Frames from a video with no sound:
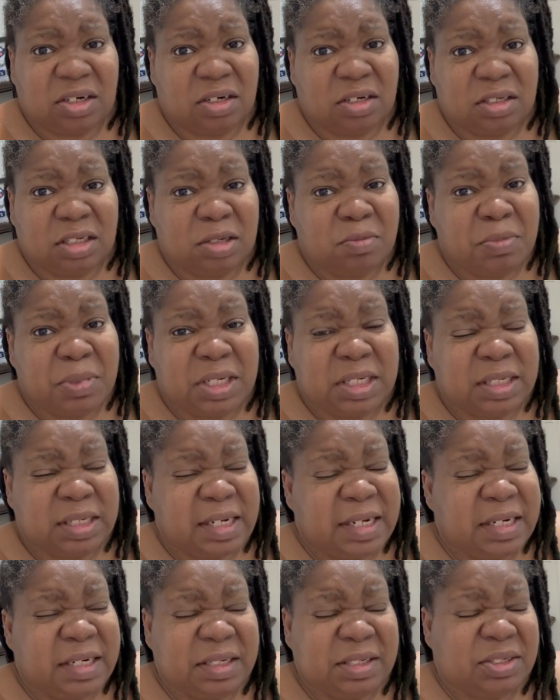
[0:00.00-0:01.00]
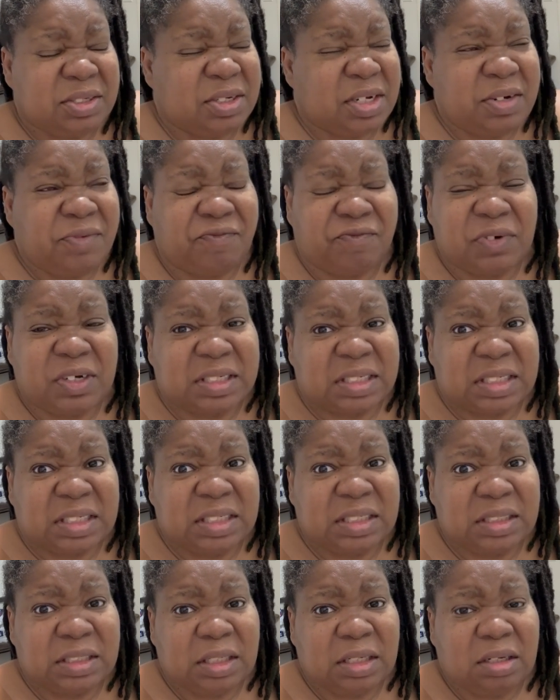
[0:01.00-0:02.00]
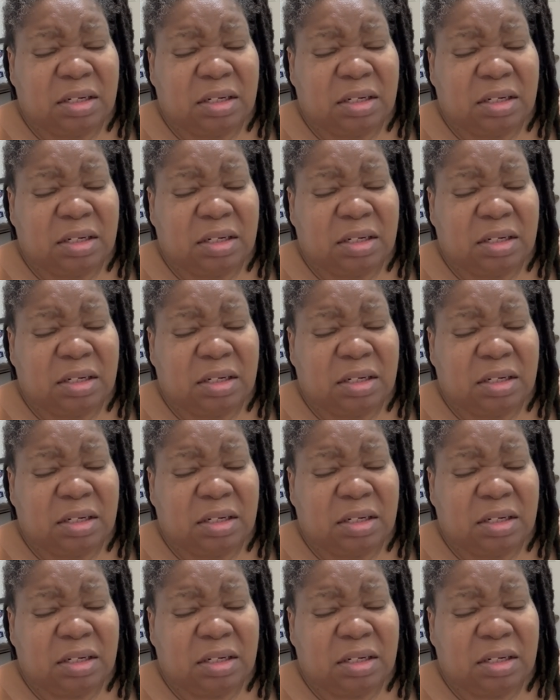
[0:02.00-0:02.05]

Him and the lady, they fussing.